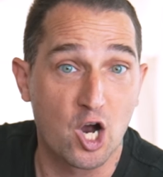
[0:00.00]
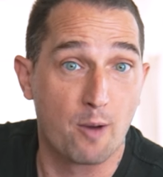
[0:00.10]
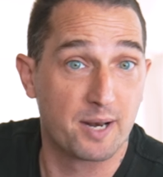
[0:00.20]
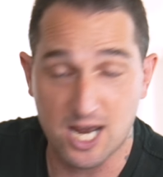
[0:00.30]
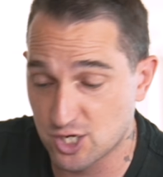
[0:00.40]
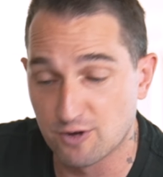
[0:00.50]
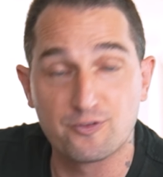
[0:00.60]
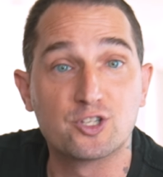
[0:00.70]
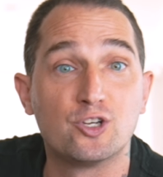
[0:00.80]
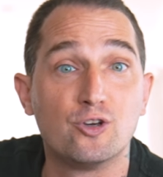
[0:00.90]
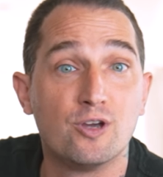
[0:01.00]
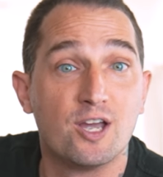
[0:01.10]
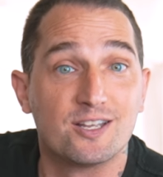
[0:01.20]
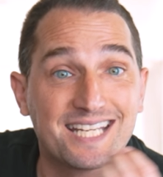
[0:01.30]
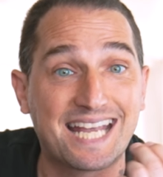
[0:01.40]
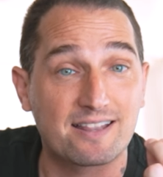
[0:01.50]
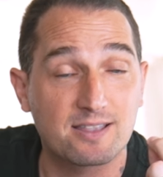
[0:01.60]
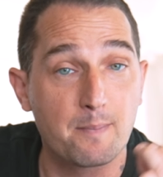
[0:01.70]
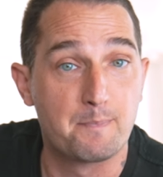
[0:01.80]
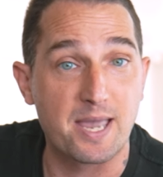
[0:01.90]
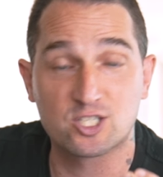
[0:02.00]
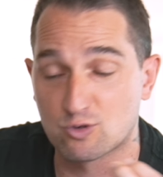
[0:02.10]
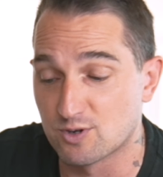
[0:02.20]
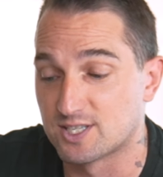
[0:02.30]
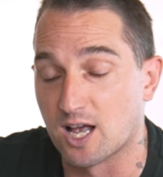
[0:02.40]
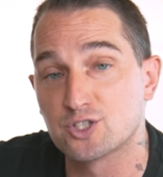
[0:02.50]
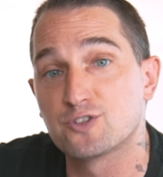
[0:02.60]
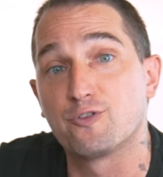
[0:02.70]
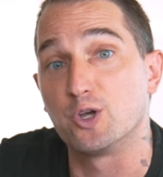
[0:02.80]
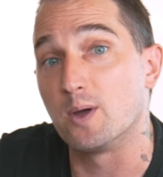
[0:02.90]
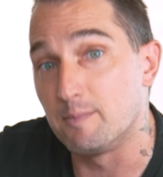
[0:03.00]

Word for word: a combination of the two to get the best results for your